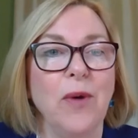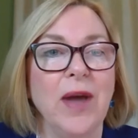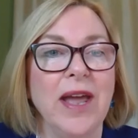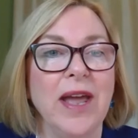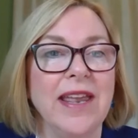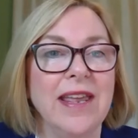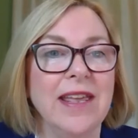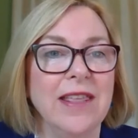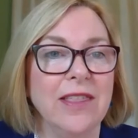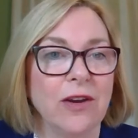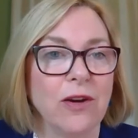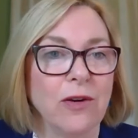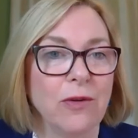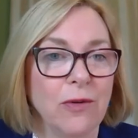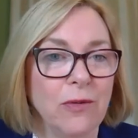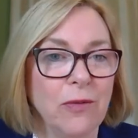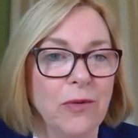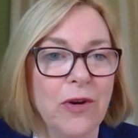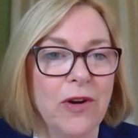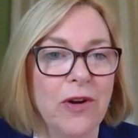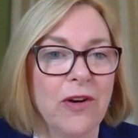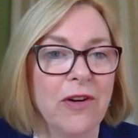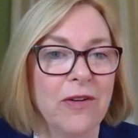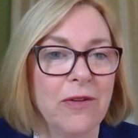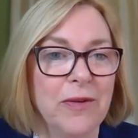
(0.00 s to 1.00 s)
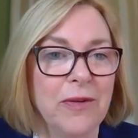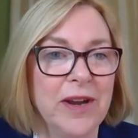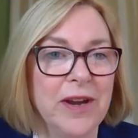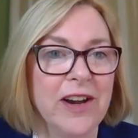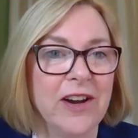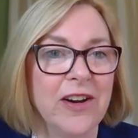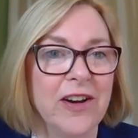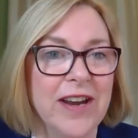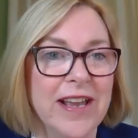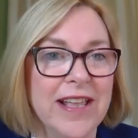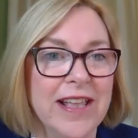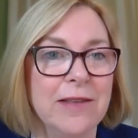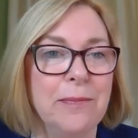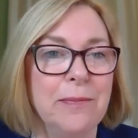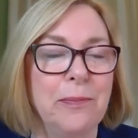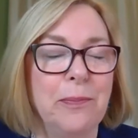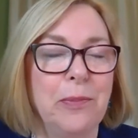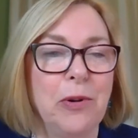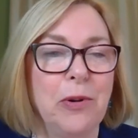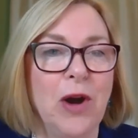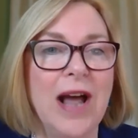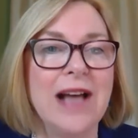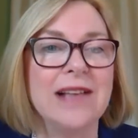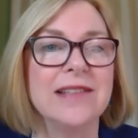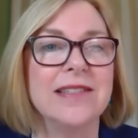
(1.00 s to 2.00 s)
either. We're, we're in the
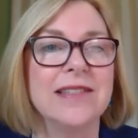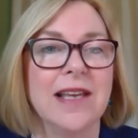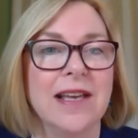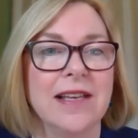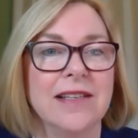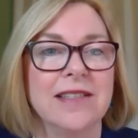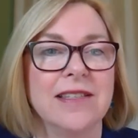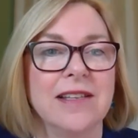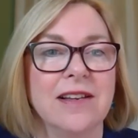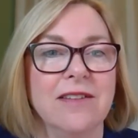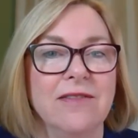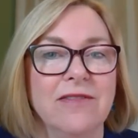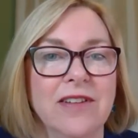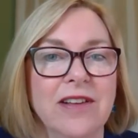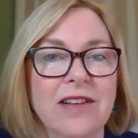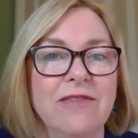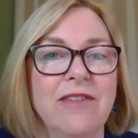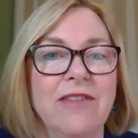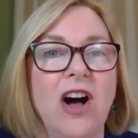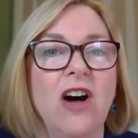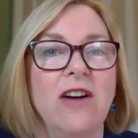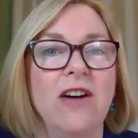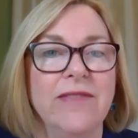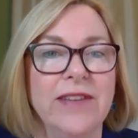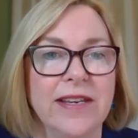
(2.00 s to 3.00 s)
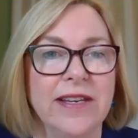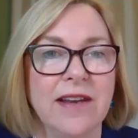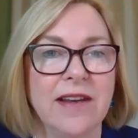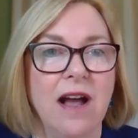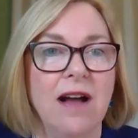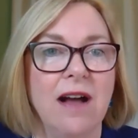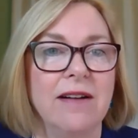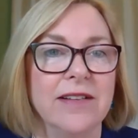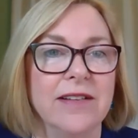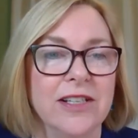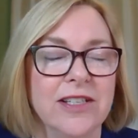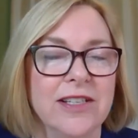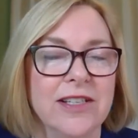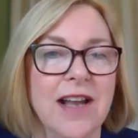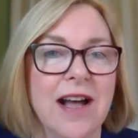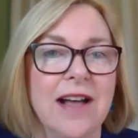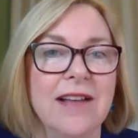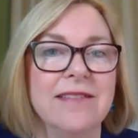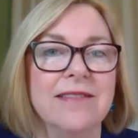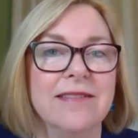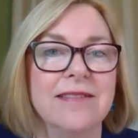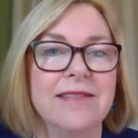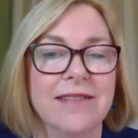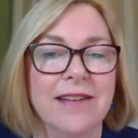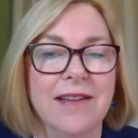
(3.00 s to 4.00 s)
process of evolving knowledge,
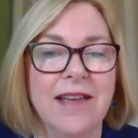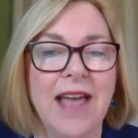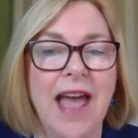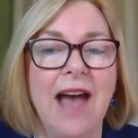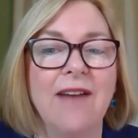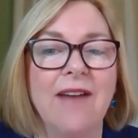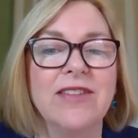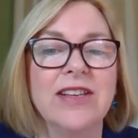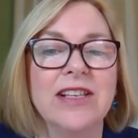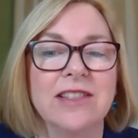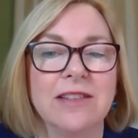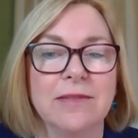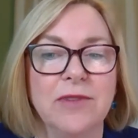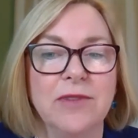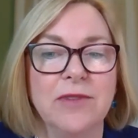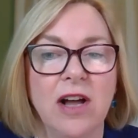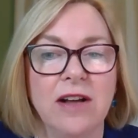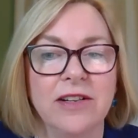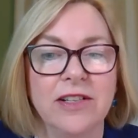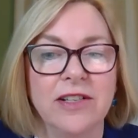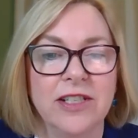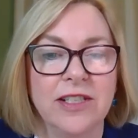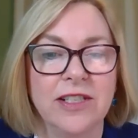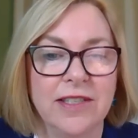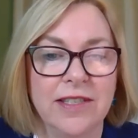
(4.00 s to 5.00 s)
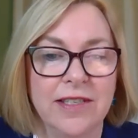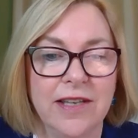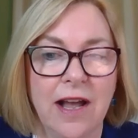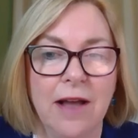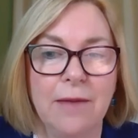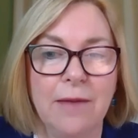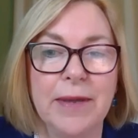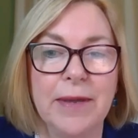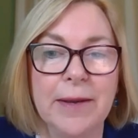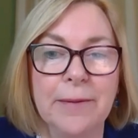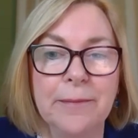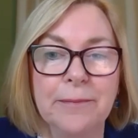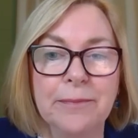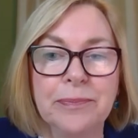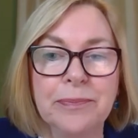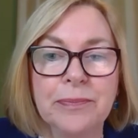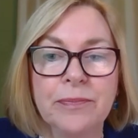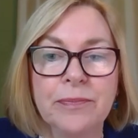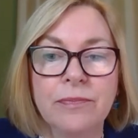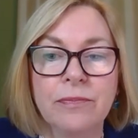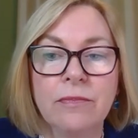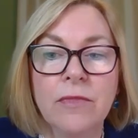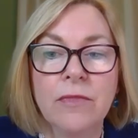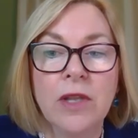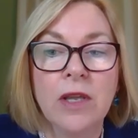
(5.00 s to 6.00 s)
not having some knowledge and stopping.
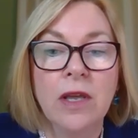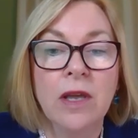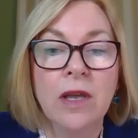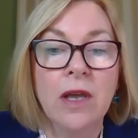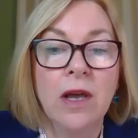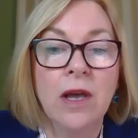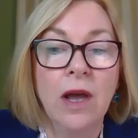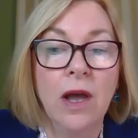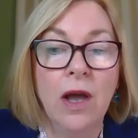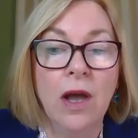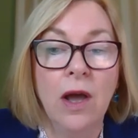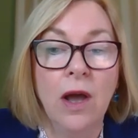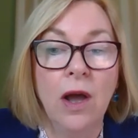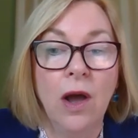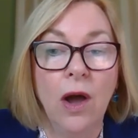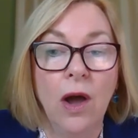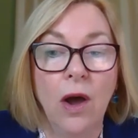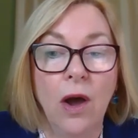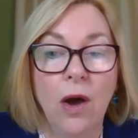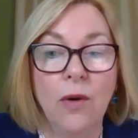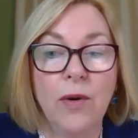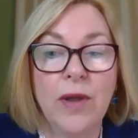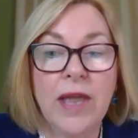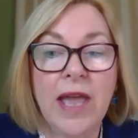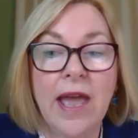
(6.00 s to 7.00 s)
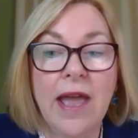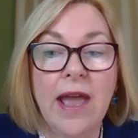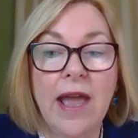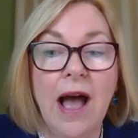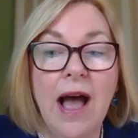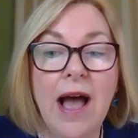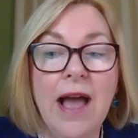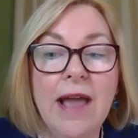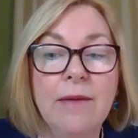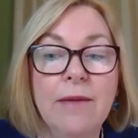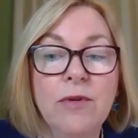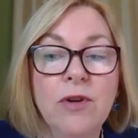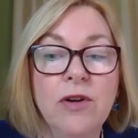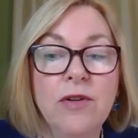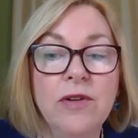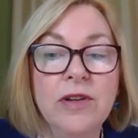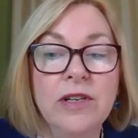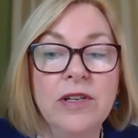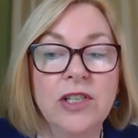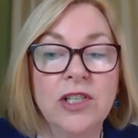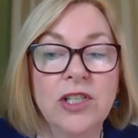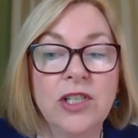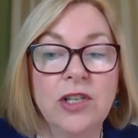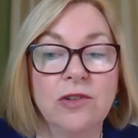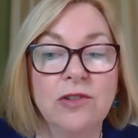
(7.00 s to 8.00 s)
Okay, I am going
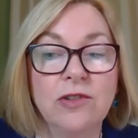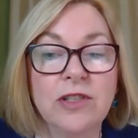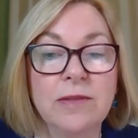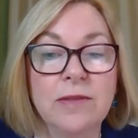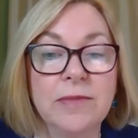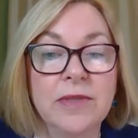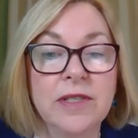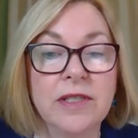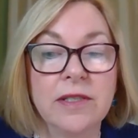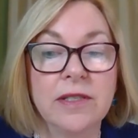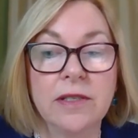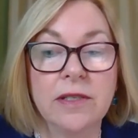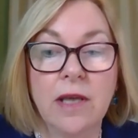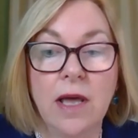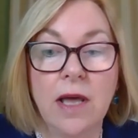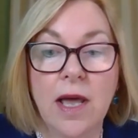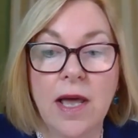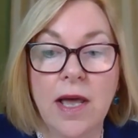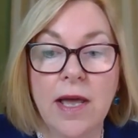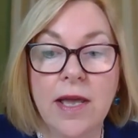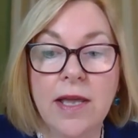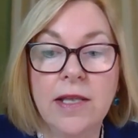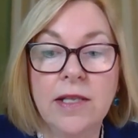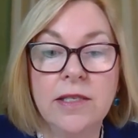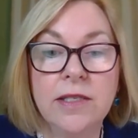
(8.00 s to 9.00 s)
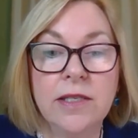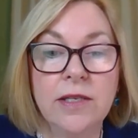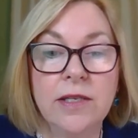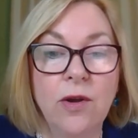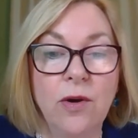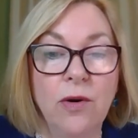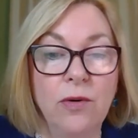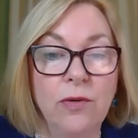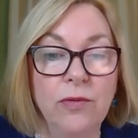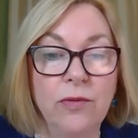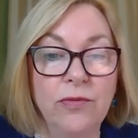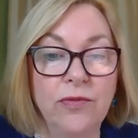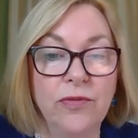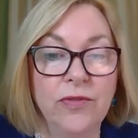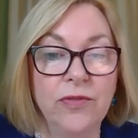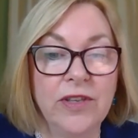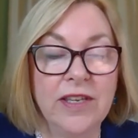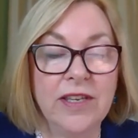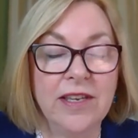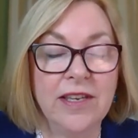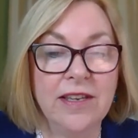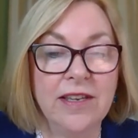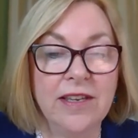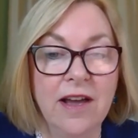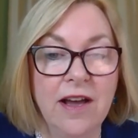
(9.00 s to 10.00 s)
to show some slides and
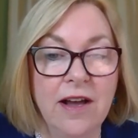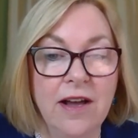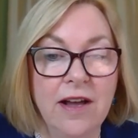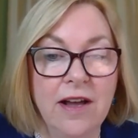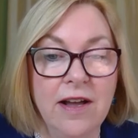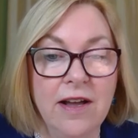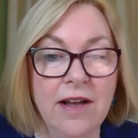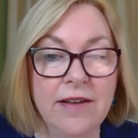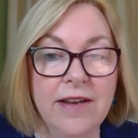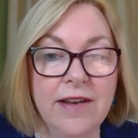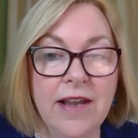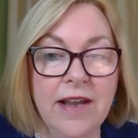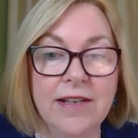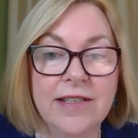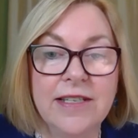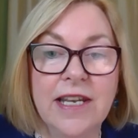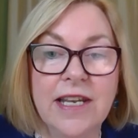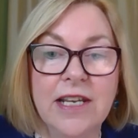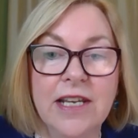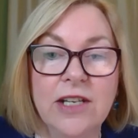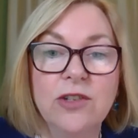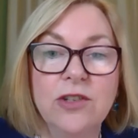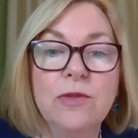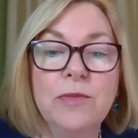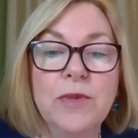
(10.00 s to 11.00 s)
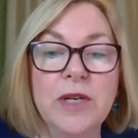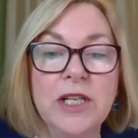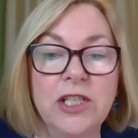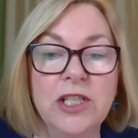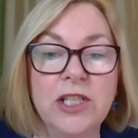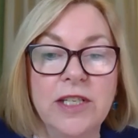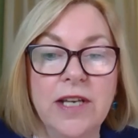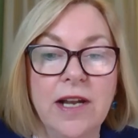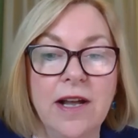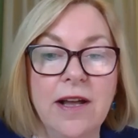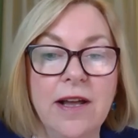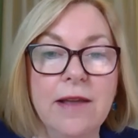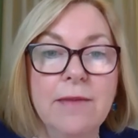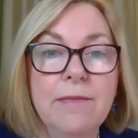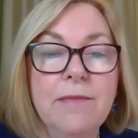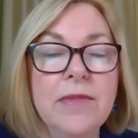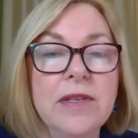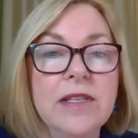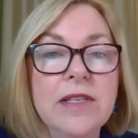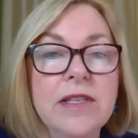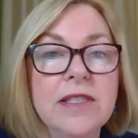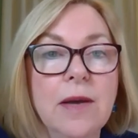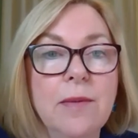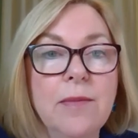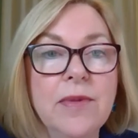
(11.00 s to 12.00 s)
hopefully uh, not take too much time.
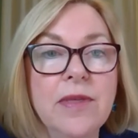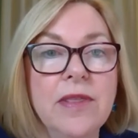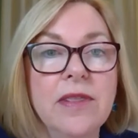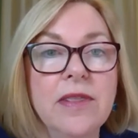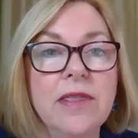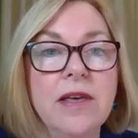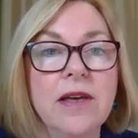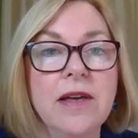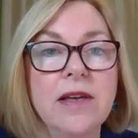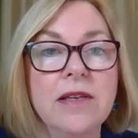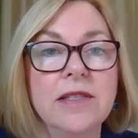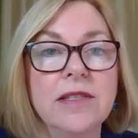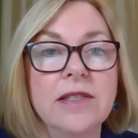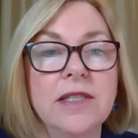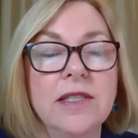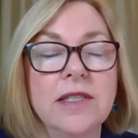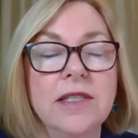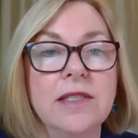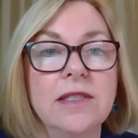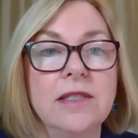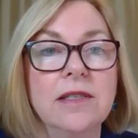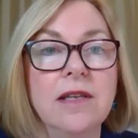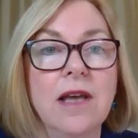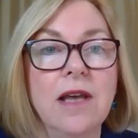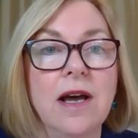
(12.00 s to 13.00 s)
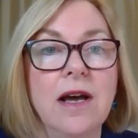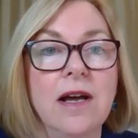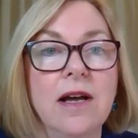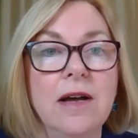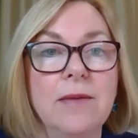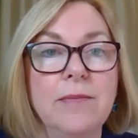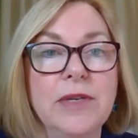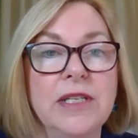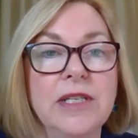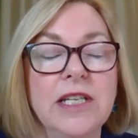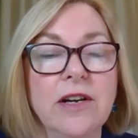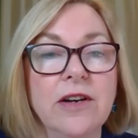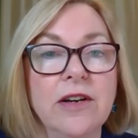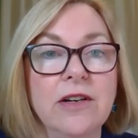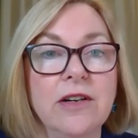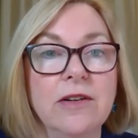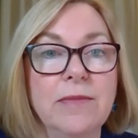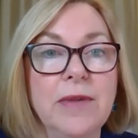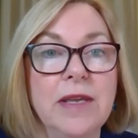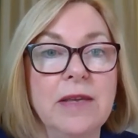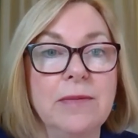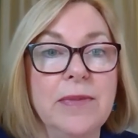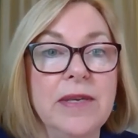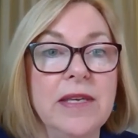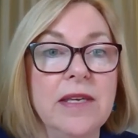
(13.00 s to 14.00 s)
Some of this uh, material
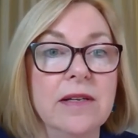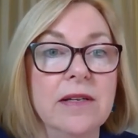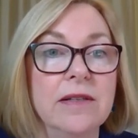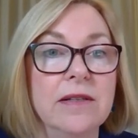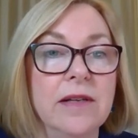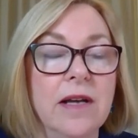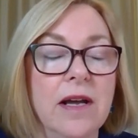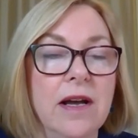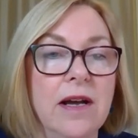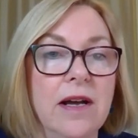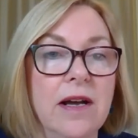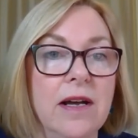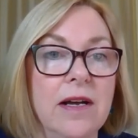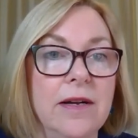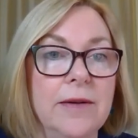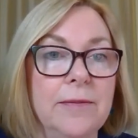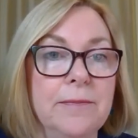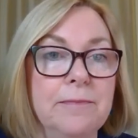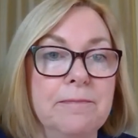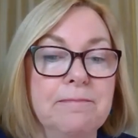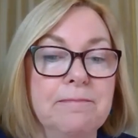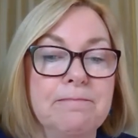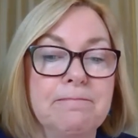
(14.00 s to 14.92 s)
may be, um,